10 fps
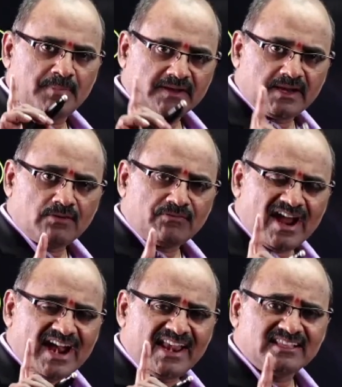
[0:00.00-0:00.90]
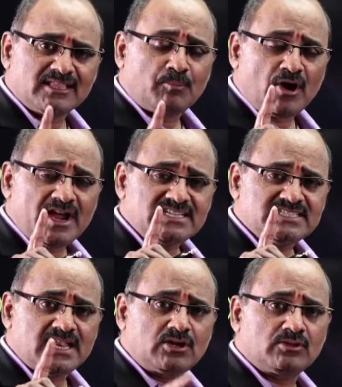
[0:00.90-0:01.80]
Method of adding the
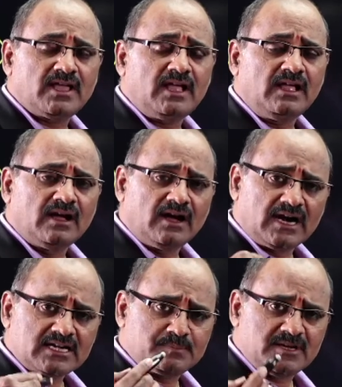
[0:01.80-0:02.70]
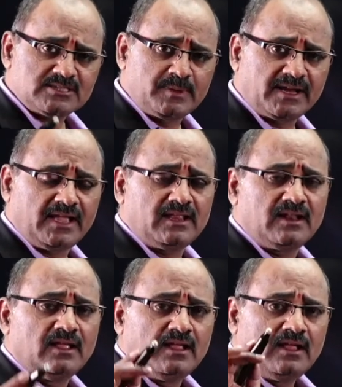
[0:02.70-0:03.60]
moisture to the atmospheric
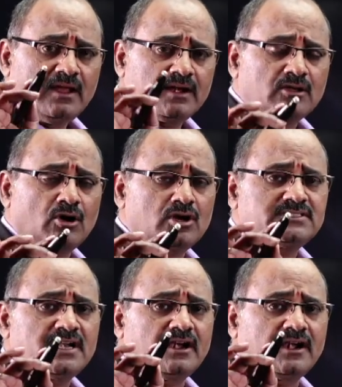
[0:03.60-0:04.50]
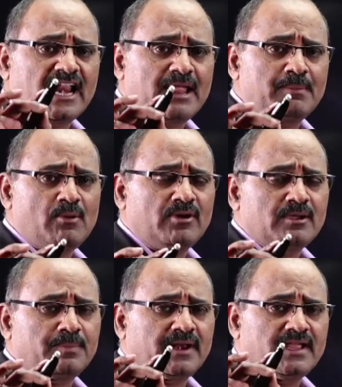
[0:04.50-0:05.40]
air at constant dry bulb
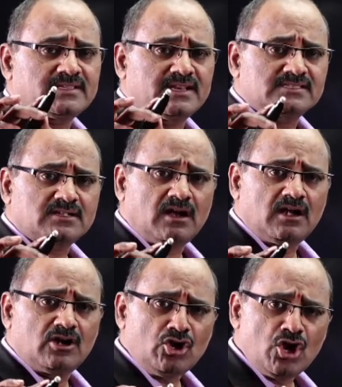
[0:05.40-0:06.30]
temperature is called